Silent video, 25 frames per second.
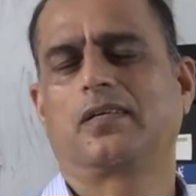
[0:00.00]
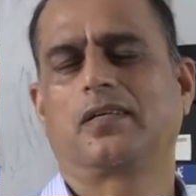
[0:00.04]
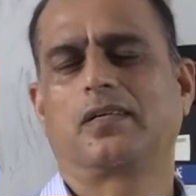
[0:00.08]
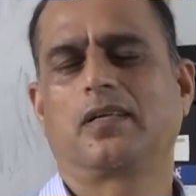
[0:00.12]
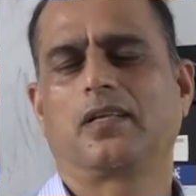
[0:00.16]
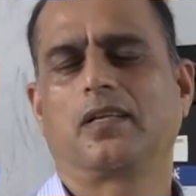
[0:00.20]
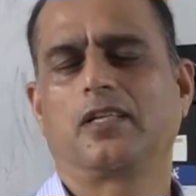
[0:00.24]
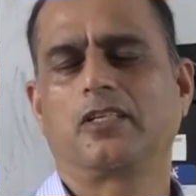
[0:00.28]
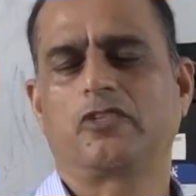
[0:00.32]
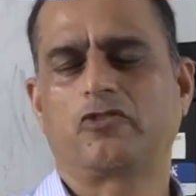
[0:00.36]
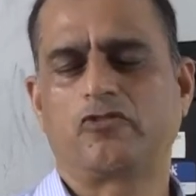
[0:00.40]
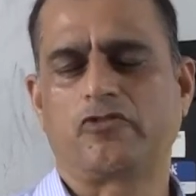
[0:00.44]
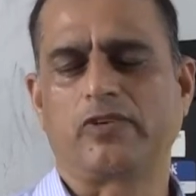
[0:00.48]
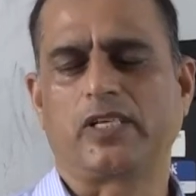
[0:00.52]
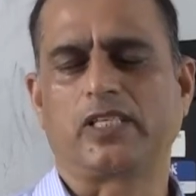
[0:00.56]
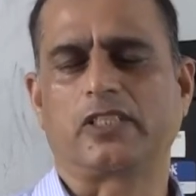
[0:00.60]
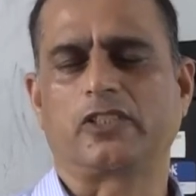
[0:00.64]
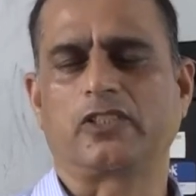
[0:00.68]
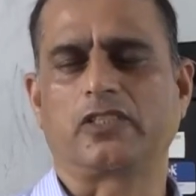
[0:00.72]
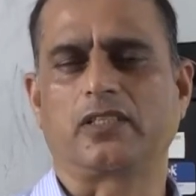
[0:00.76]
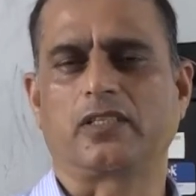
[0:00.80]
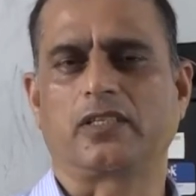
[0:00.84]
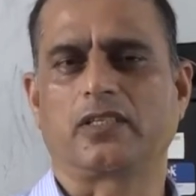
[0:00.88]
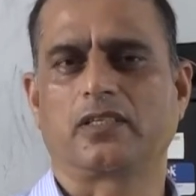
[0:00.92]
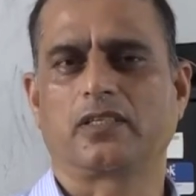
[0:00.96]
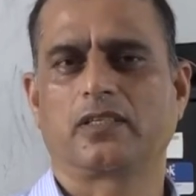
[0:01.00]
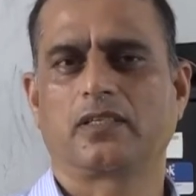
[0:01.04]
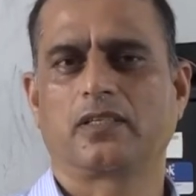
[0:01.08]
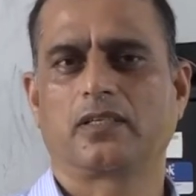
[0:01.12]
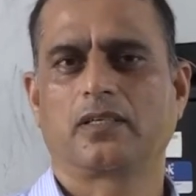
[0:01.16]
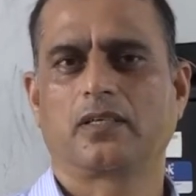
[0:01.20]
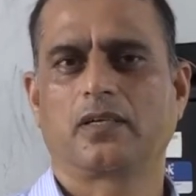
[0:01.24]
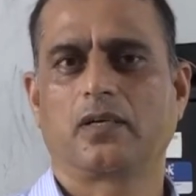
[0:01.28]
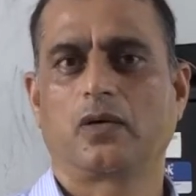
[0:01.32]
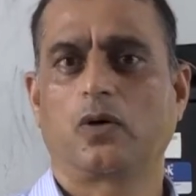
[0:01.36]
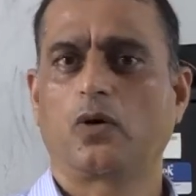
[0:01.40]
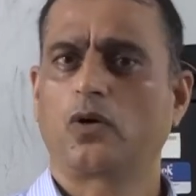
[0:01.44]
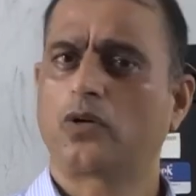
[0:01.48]
literacy
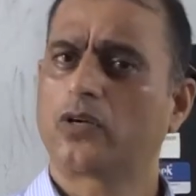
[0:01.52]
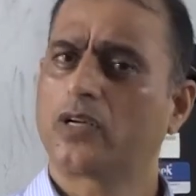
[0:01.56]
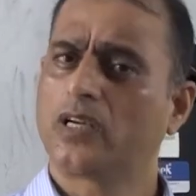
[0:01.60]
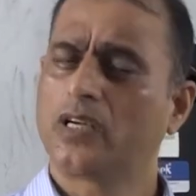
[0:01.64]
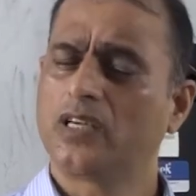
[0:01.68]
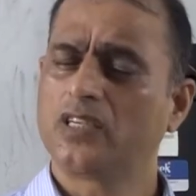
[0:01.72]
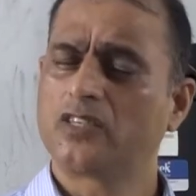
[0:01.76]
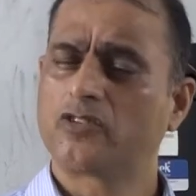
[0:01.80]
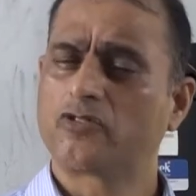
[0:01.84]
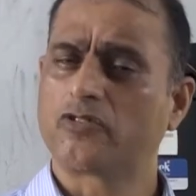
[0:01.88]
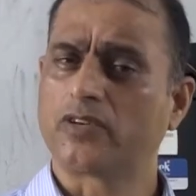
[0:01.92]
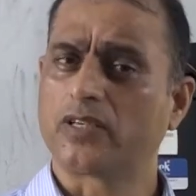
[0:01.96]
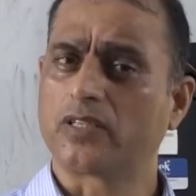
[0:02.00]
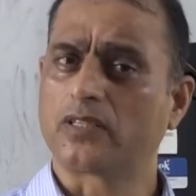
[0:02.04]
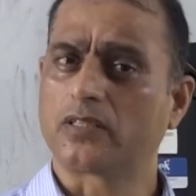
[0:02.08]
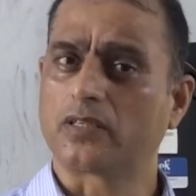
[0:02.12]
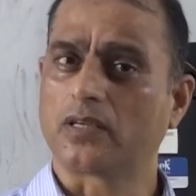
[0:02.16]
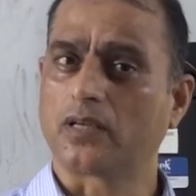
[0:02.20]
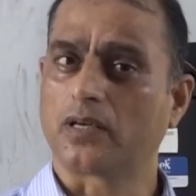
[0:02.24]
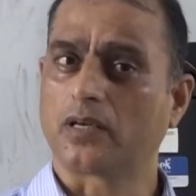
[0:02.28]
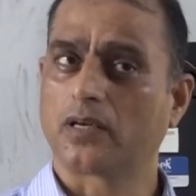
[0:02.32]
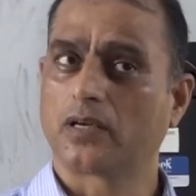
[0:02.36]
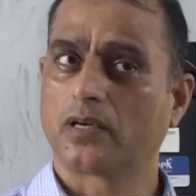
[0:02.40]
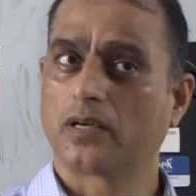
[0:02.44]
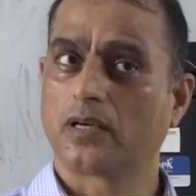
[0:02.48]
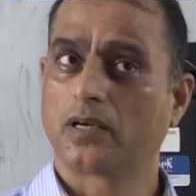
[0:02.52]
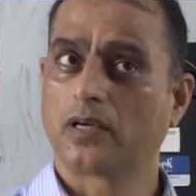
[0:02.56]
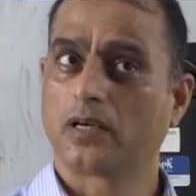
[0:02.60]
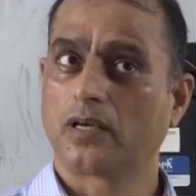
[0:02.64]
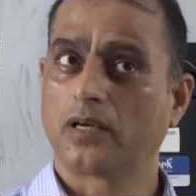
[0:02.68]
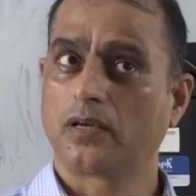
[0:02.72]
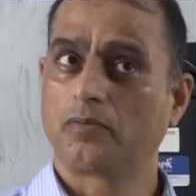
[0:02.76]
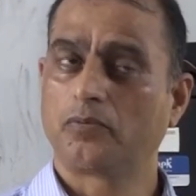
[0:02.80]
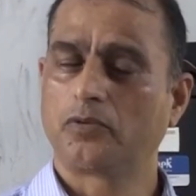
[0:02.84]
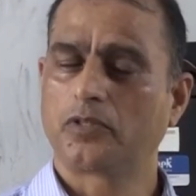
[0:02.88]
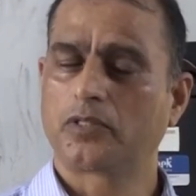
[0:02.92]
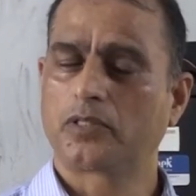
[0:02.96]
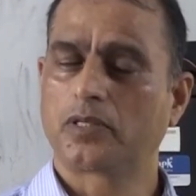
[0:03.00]
or illiteracy.
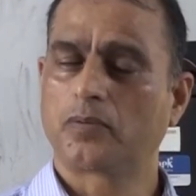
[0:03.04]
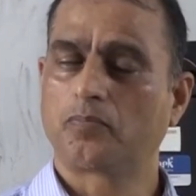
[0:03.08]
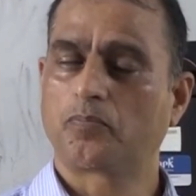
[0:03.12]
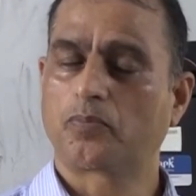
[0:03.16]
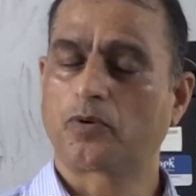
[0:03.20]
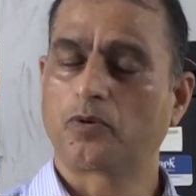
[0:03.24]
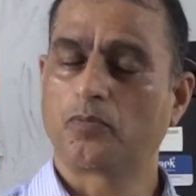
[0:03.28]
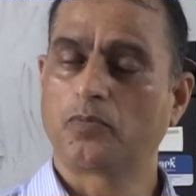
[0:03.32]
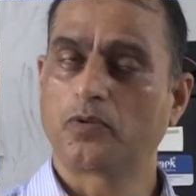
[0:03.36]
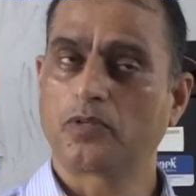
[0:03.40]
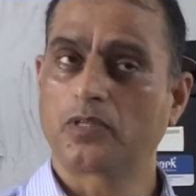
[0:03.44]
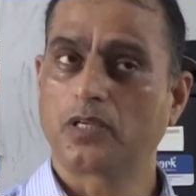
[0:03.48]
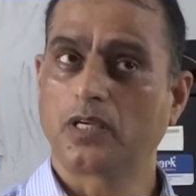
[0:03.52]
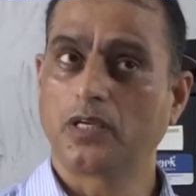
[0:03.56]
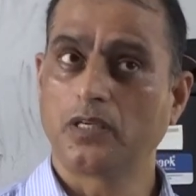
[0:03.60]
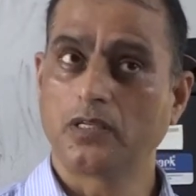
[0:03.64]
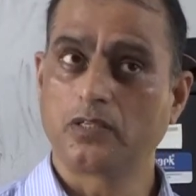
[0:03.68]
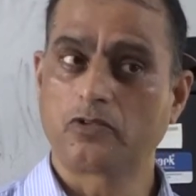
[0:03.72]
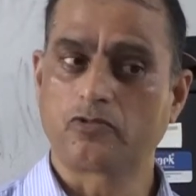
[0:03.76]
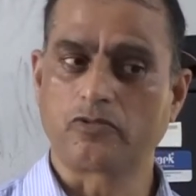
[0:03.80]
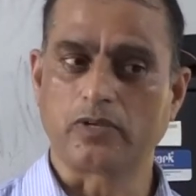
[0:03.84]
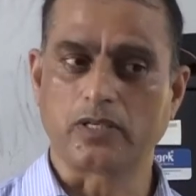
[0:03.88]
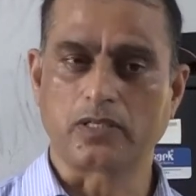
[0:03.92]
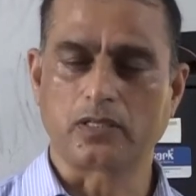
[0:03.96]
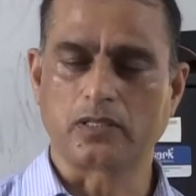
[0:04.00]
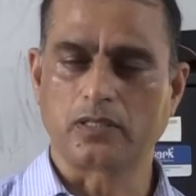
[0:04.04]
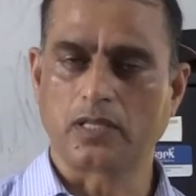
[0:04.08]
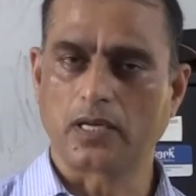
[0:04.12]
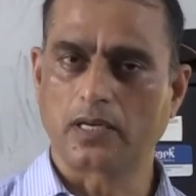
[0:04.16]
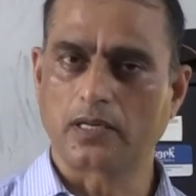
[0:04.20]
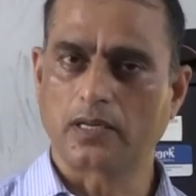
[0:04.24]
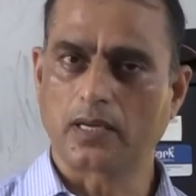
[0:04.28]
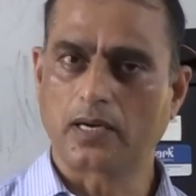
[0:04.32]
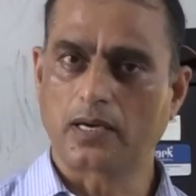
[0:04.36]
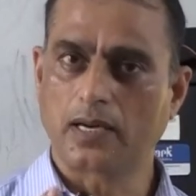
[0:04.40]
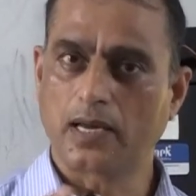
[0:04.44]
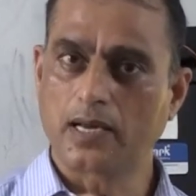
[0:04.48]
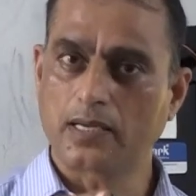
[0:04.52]
If you say promote illiteracy, then
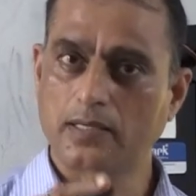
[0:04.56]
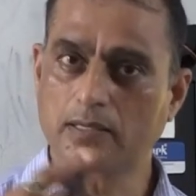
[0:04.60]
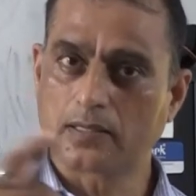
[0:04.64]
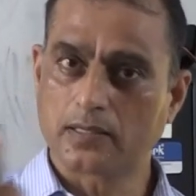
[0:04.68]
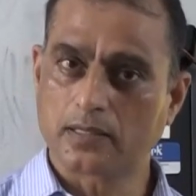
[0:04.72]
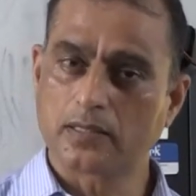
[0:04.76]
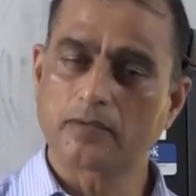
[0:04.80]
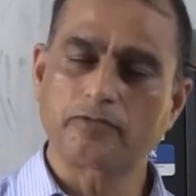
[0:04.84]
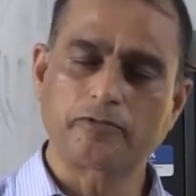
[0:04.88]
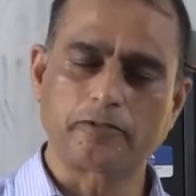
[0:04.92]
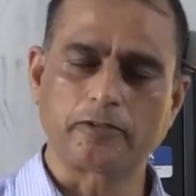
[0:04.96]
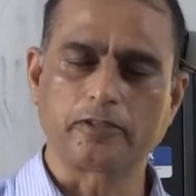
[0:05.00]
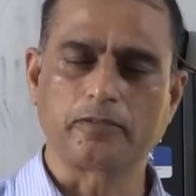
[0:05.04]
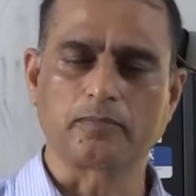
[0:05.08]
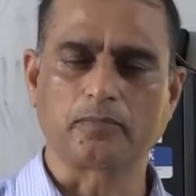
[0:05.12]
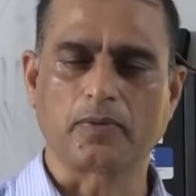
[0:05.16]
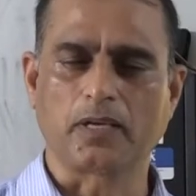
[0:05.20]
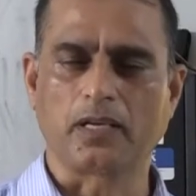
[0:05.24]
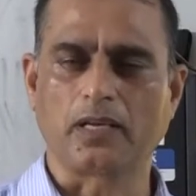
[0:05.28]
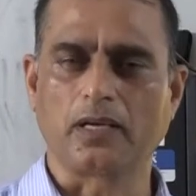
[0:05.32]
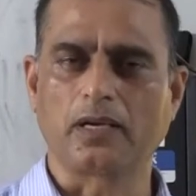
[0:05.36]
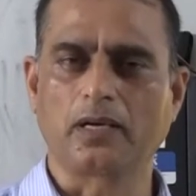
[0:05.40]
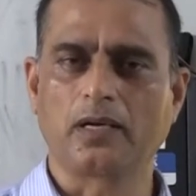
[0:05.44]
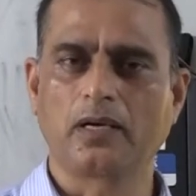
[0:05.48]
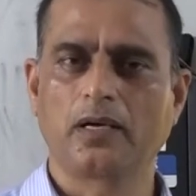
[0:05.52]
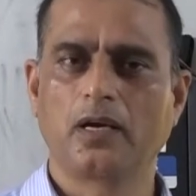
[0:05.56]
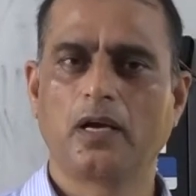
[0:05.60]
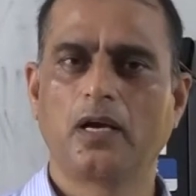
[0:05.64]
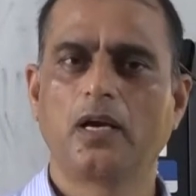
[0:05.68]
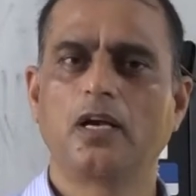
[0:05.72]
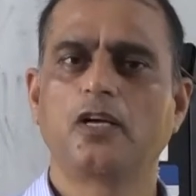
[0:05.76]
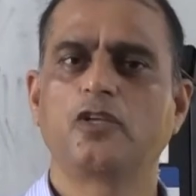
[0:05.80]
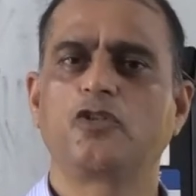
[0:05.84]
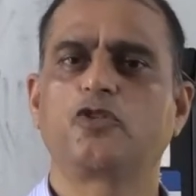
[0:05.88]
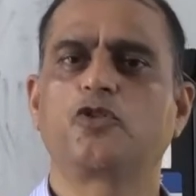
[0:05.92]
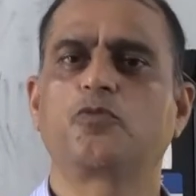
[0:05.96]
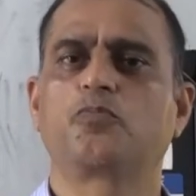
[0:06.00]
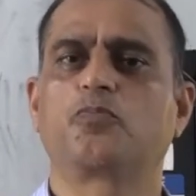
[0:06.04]
that has a different meaning.
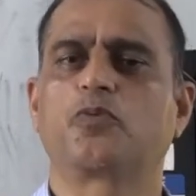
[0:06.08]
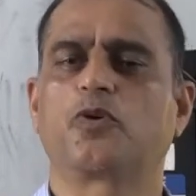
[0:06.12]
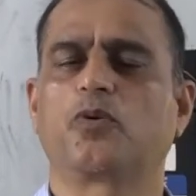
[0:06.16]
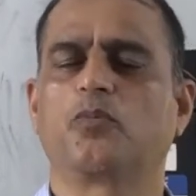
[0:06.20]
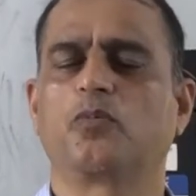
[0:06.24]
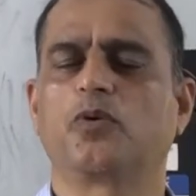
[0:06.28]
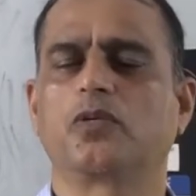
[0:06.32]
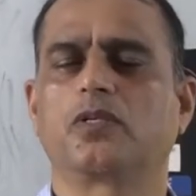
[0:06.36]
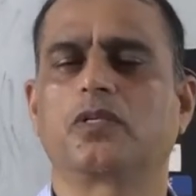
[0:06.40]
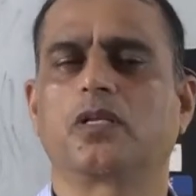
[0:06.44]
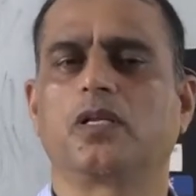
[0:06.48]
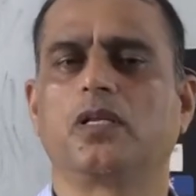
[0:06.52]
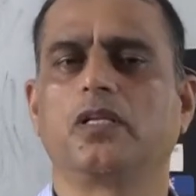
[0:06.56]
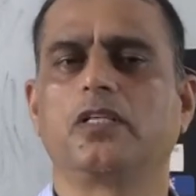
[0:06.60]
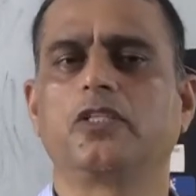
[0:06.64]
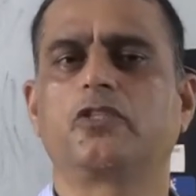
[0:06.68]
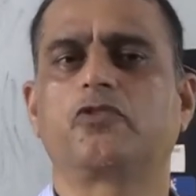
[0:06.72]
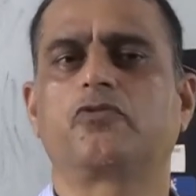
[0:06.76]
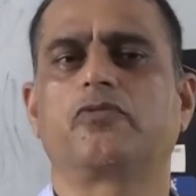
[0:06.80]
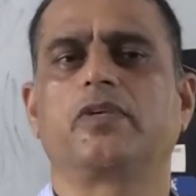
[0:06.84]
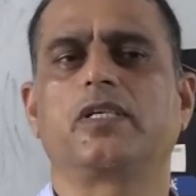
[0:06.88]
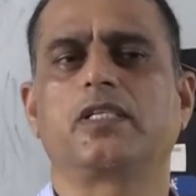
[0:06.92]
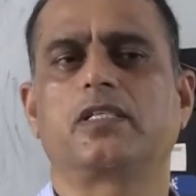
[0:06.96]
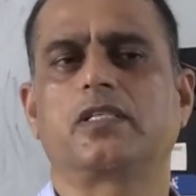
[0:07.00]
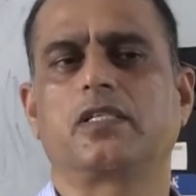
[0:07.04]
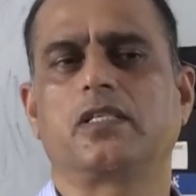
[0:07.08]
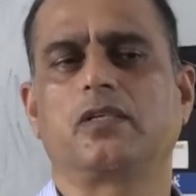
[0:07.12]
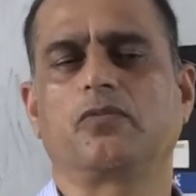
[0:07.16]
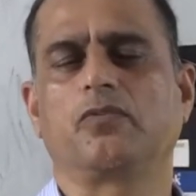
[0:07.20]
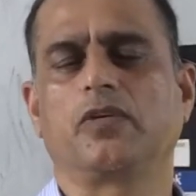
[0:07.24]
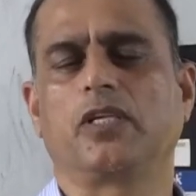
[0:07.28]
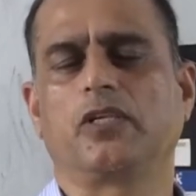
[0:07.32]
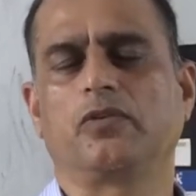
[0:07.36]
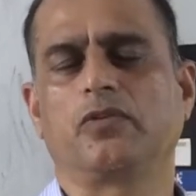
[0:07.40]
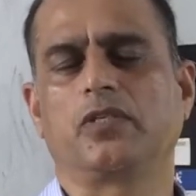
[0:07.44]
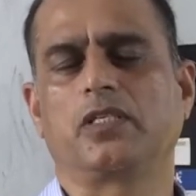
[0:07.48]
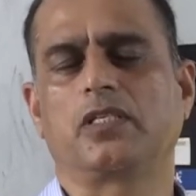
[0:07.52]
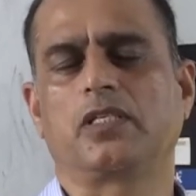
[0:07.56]
To promote literacy, when
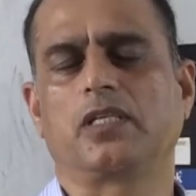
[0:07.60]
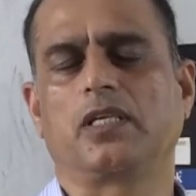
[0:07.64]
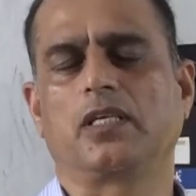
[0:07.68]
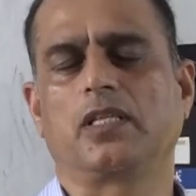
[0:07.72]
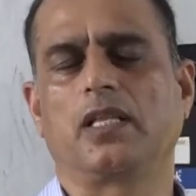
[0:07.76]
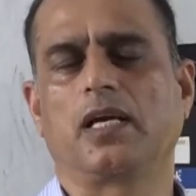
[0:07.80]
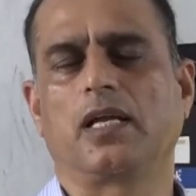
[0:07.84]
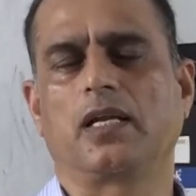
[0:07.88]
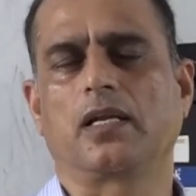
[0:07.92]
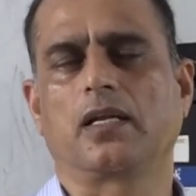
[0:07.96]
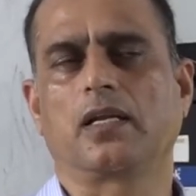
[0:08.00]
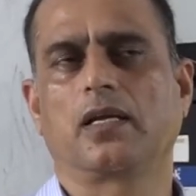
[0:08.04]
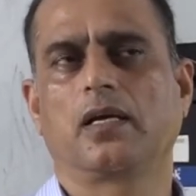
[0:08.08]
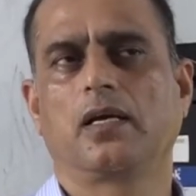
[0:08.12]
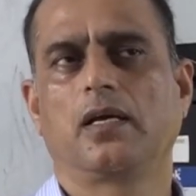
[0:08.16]
you say, then